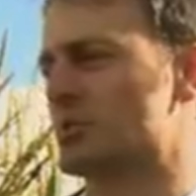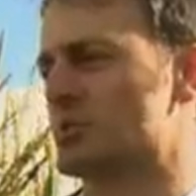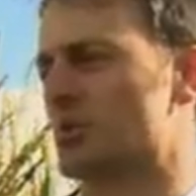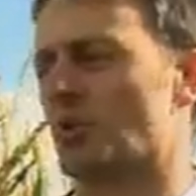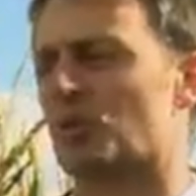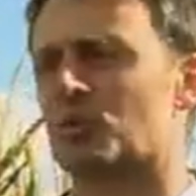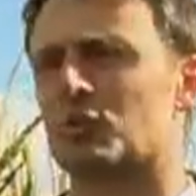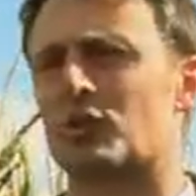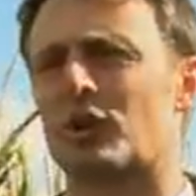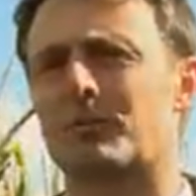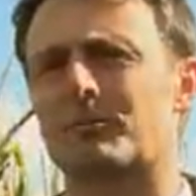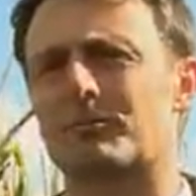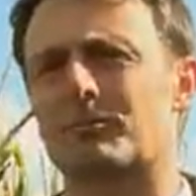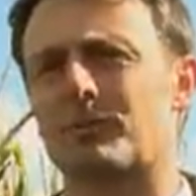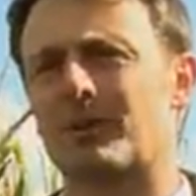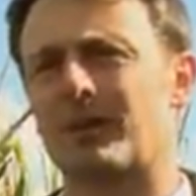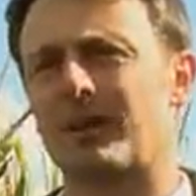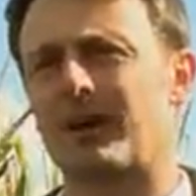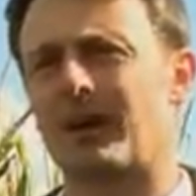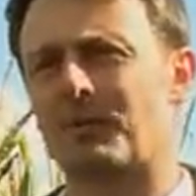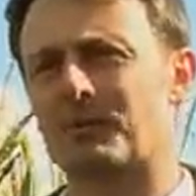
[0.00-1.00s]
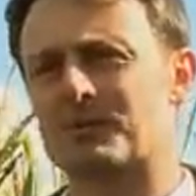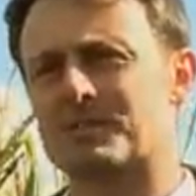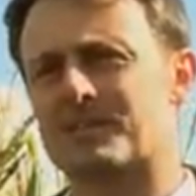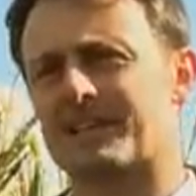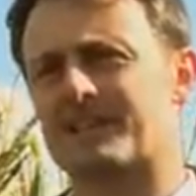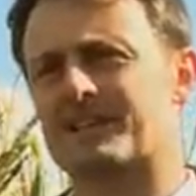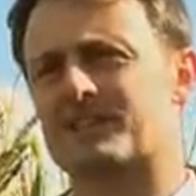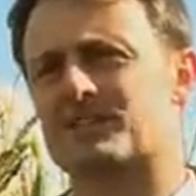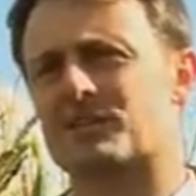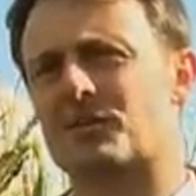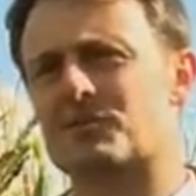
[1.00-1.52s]
mature crop. I would
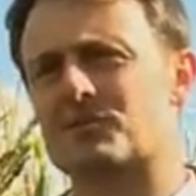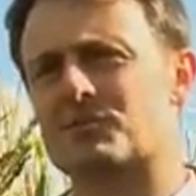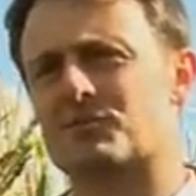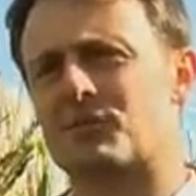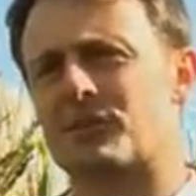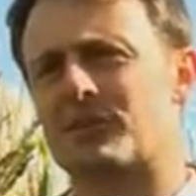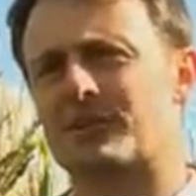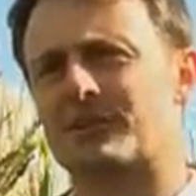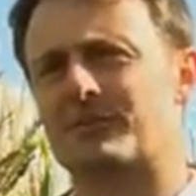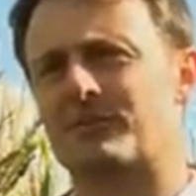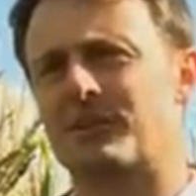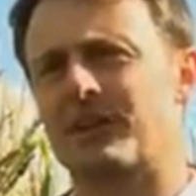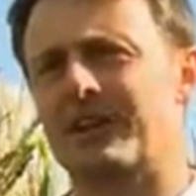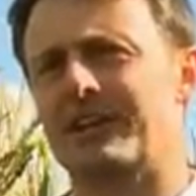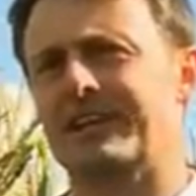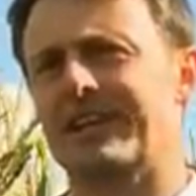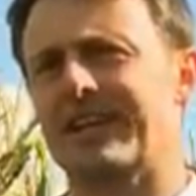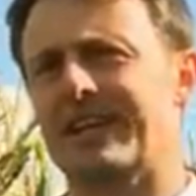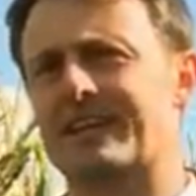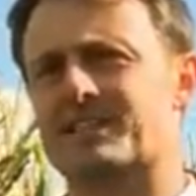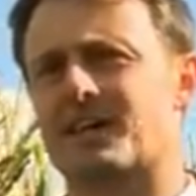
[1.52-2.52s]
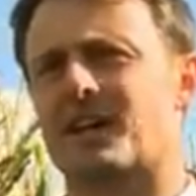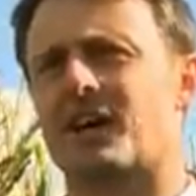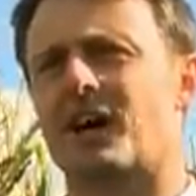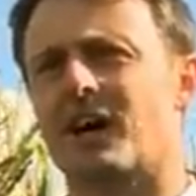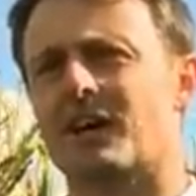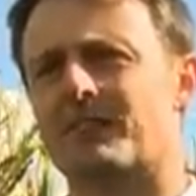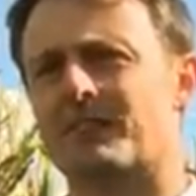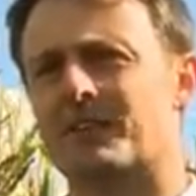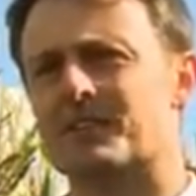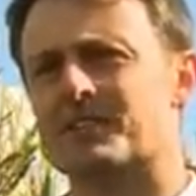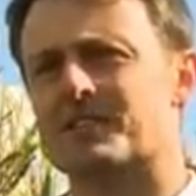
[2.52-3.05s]
say this crop's really, really near to
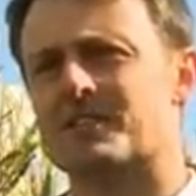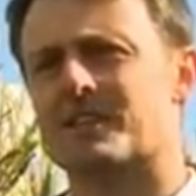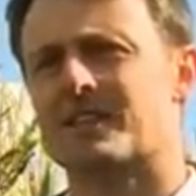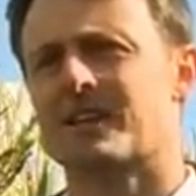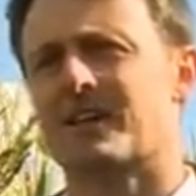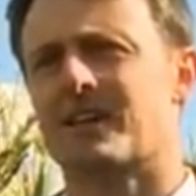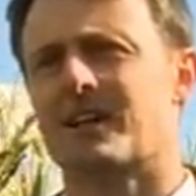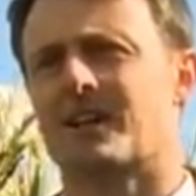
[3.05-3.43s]
harvest.